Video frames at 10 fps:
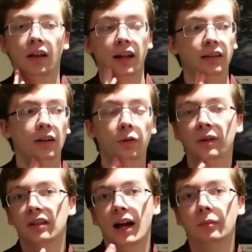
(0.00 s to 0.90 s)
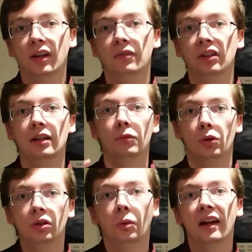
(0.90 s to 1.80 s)
Like, there's been times I've seen them do
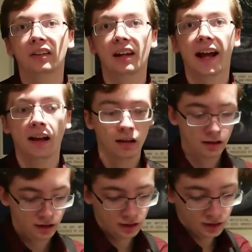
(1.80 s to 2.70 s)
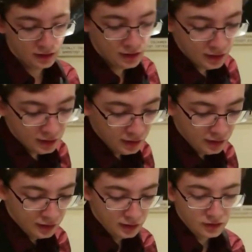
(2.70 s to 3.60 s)
it twice a day.
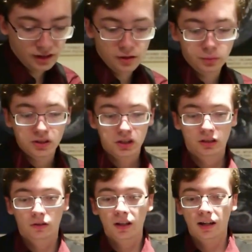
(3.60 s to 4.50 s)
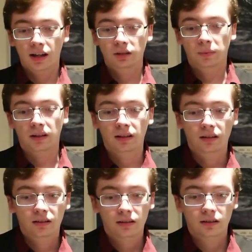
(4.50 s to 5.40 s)
So, which, it's really nice
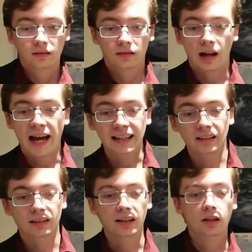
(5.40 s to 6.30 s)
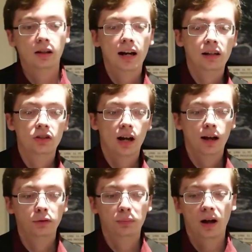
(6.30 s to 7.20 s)
because I can see it creating
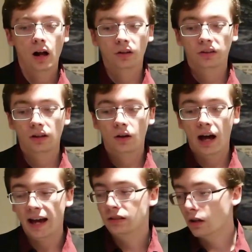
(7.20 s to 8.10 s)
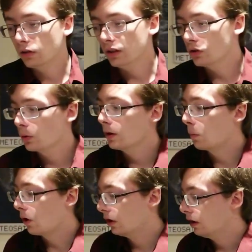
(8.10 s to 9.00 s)
jobs, but also I don't enjoy
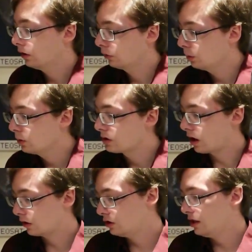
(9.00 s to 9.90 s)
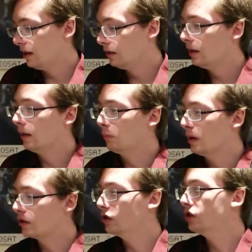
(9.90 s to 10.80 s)
walking through dog shit and
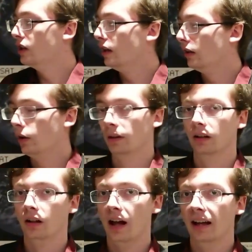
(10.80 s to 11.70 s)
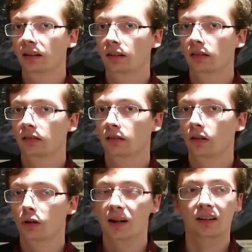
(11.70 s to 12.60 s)
pigeon shit going to class or
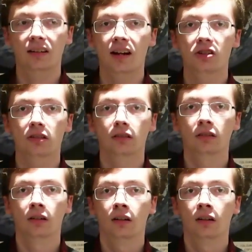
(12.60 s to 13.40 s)
the bus station.